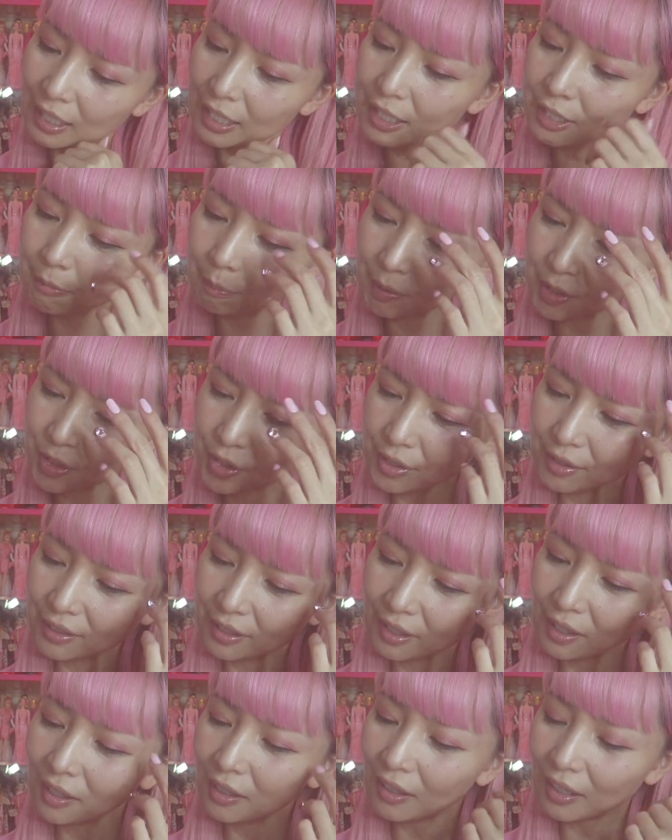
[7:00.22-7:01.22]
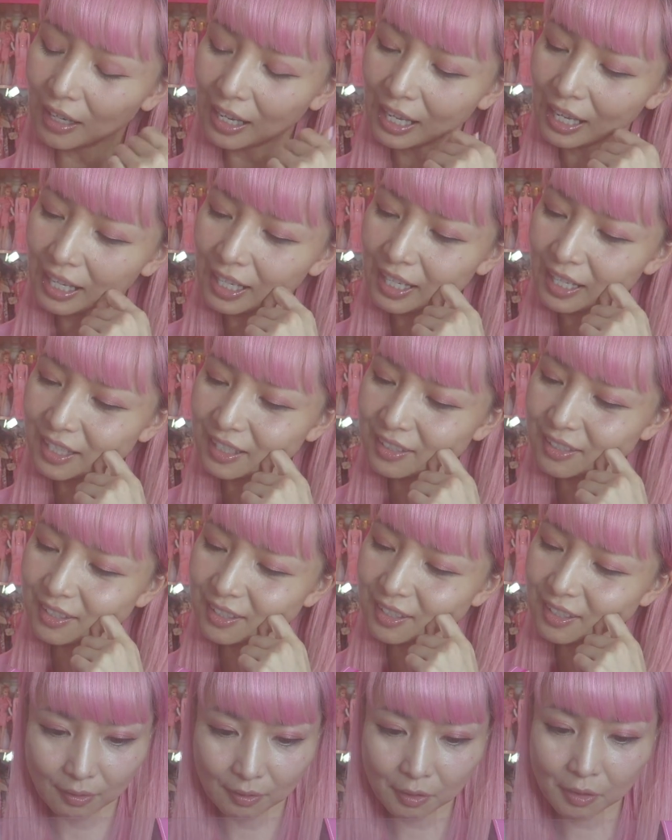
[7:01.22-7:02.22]
Especially her
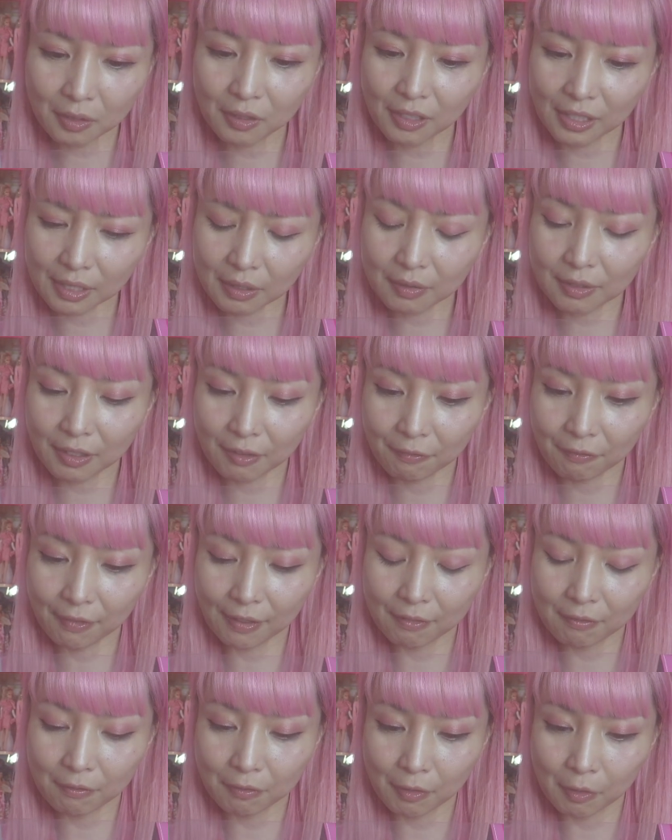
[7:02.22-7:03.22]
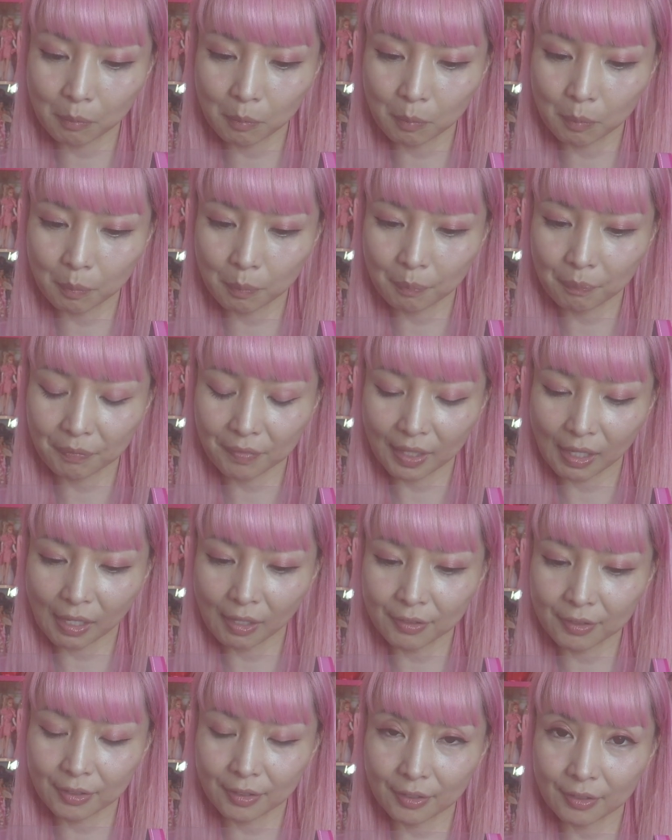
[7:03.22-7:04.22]
eyes look a little different from
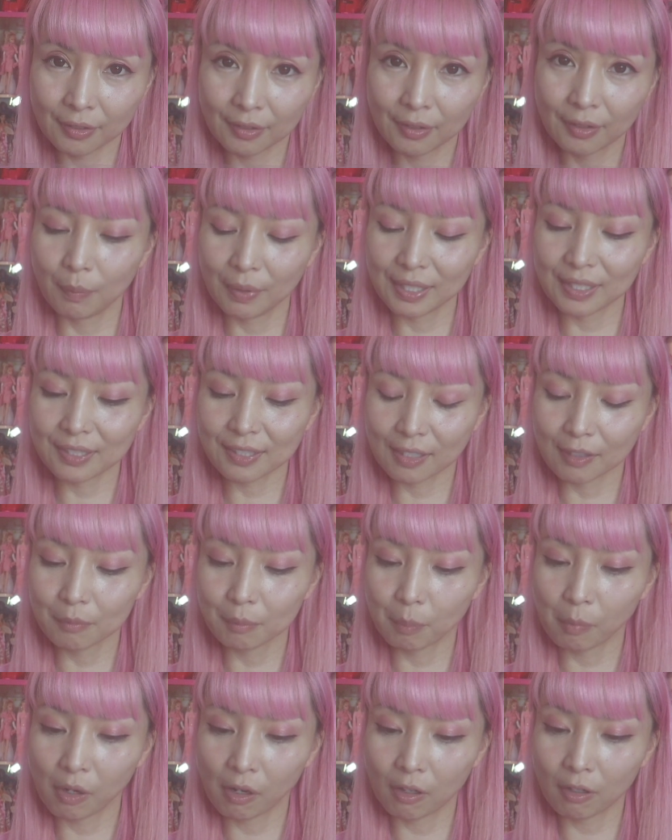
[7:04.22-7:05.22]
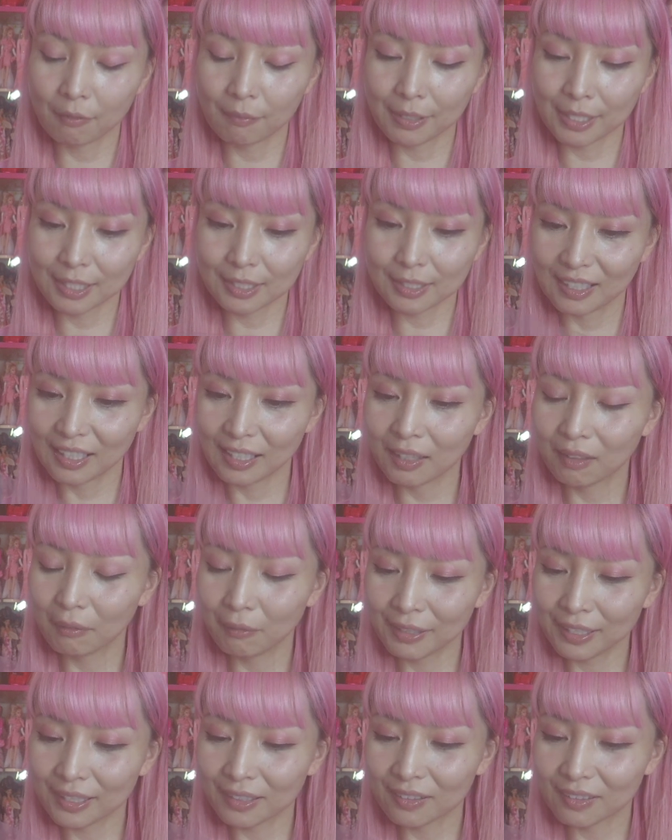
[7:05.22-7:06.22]
other recent Barbies. I
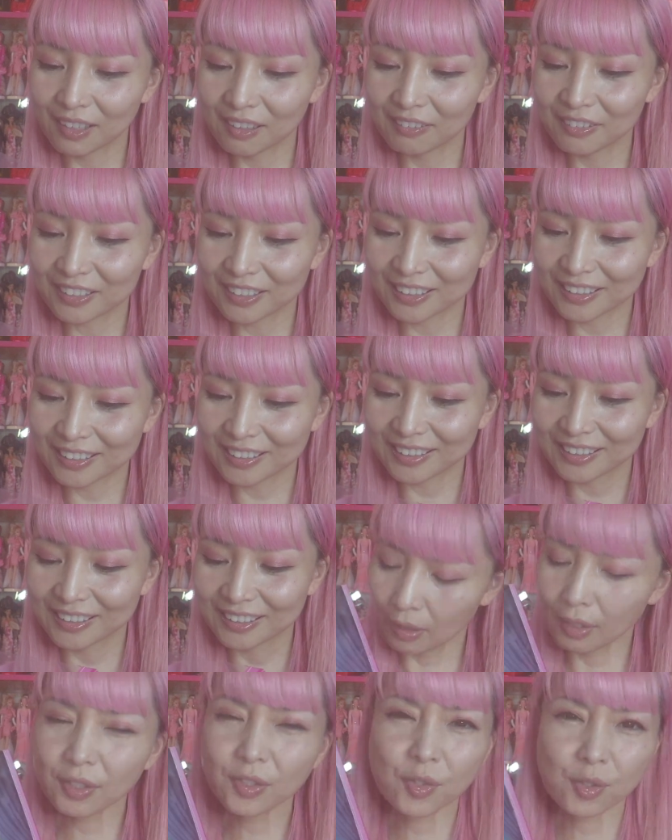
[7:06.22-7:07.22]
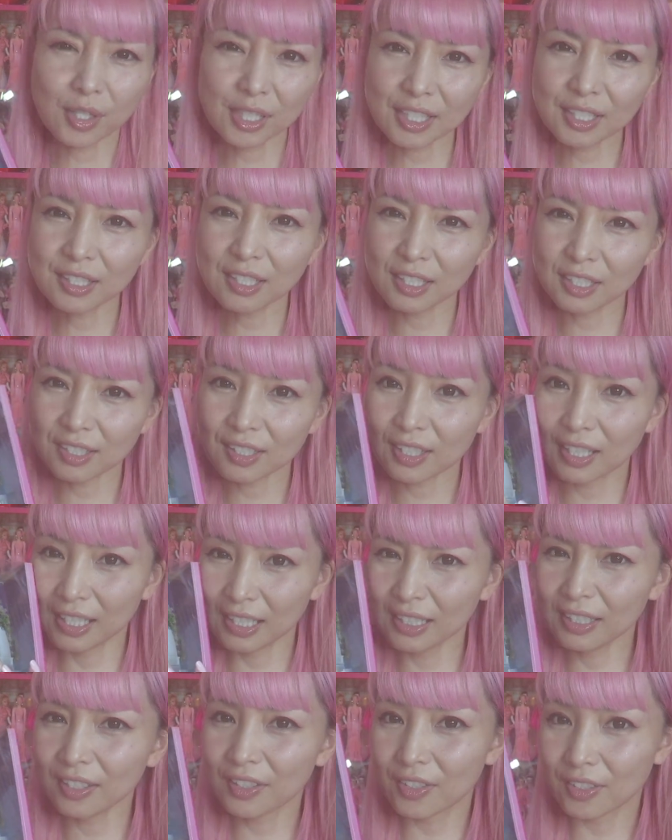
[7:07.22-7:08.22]
really love her. Her dress is
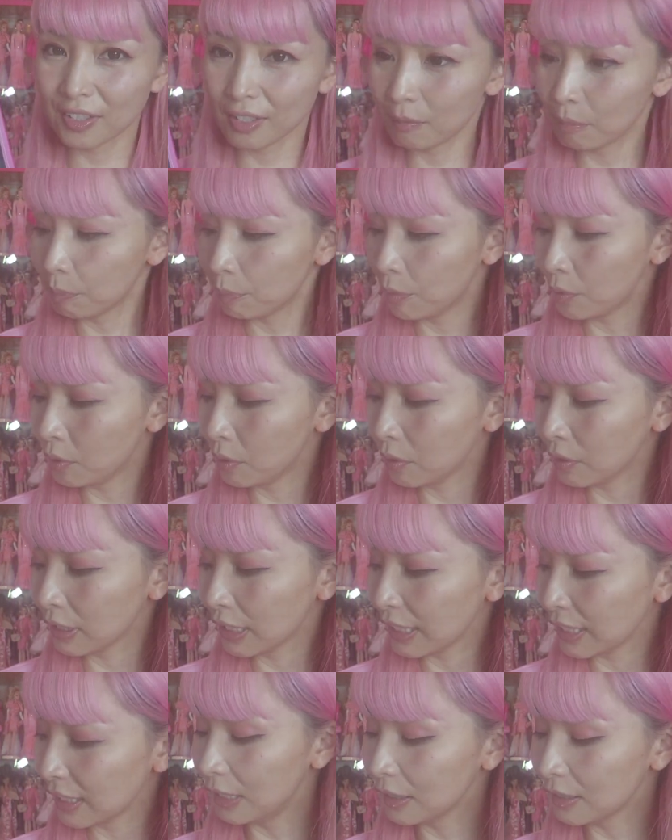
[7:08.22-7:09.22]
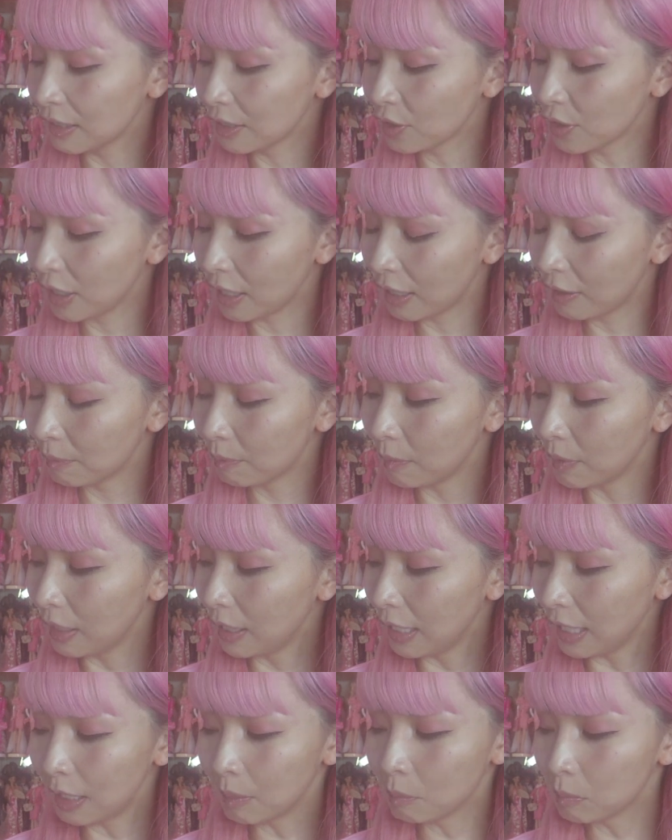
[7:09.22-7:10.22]
kind of simple, like it doesn't have
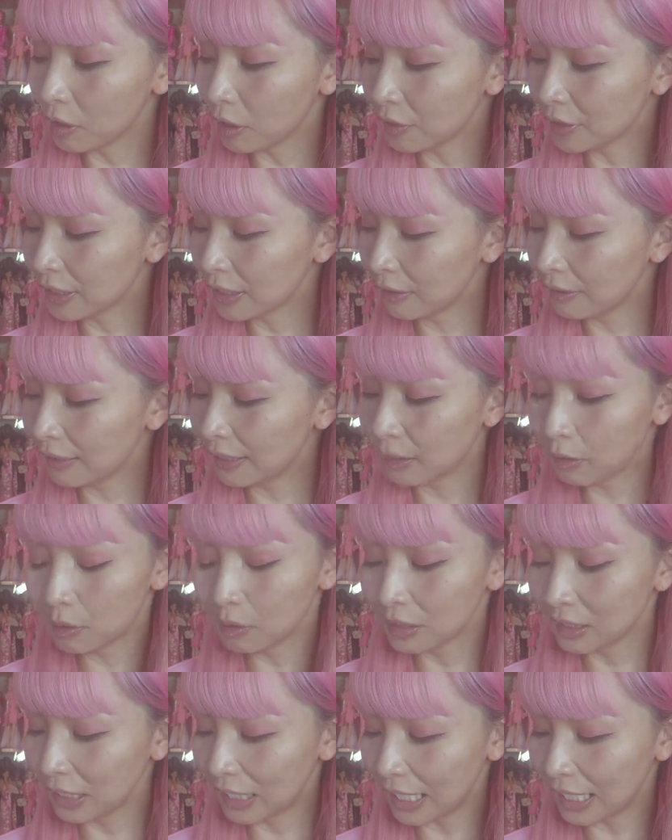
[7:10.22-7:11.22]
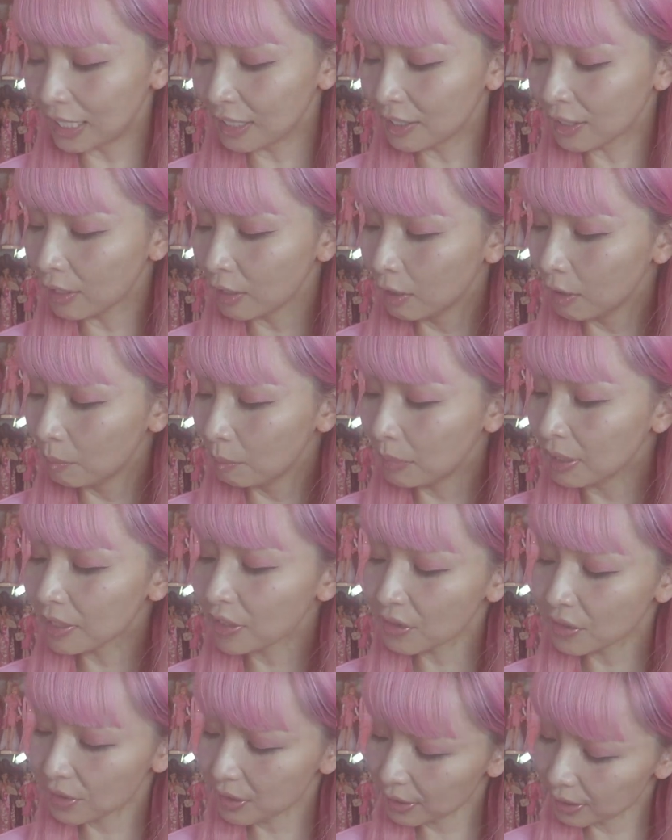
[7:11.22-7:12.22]
embroidery or lace, but
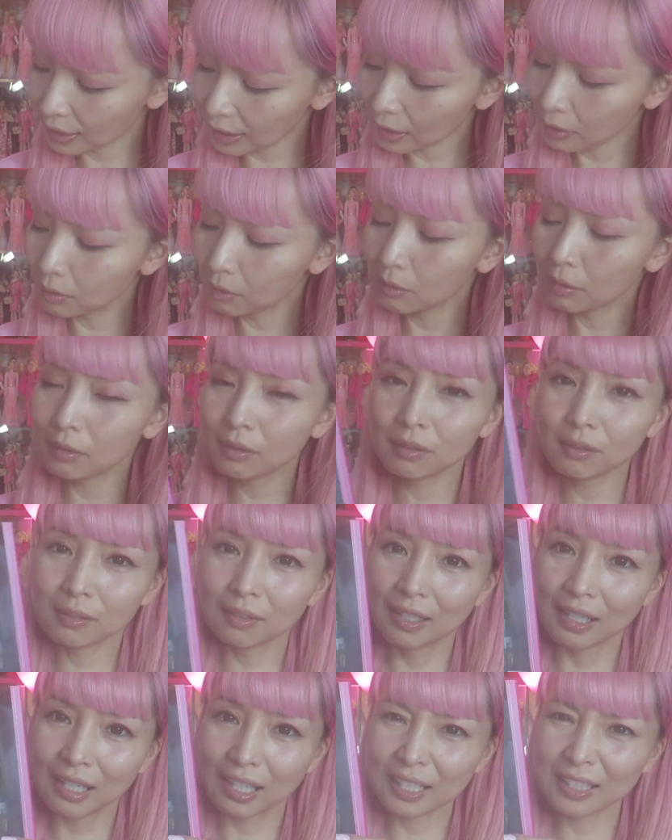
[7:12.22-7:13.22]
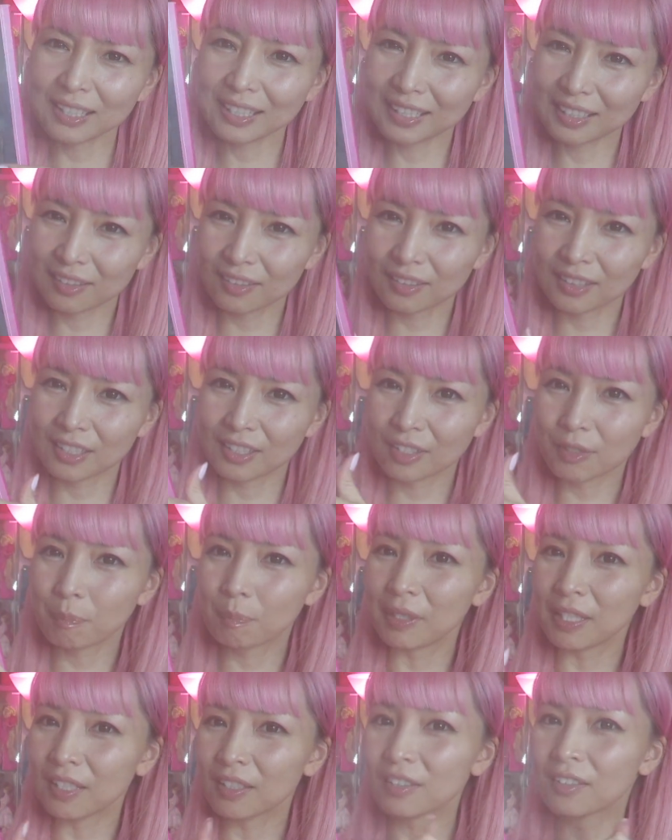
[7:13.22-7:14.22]
still, I think this
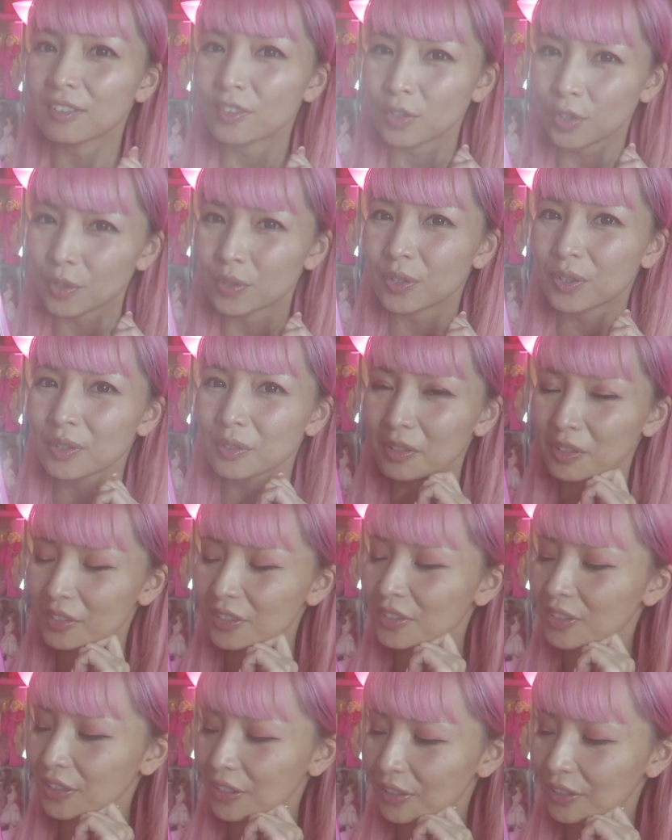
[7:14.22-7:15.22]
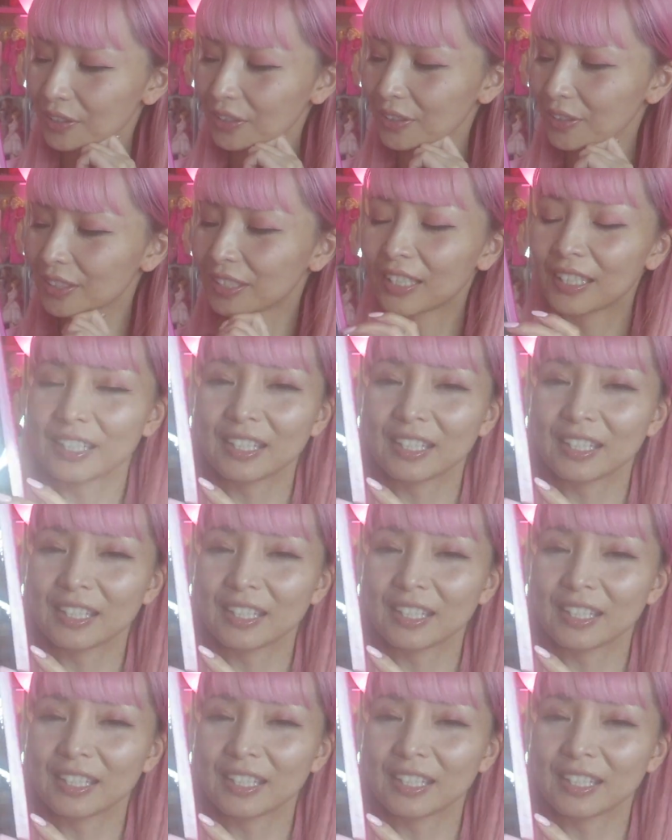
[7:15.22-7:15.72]
pink tutu looks cute.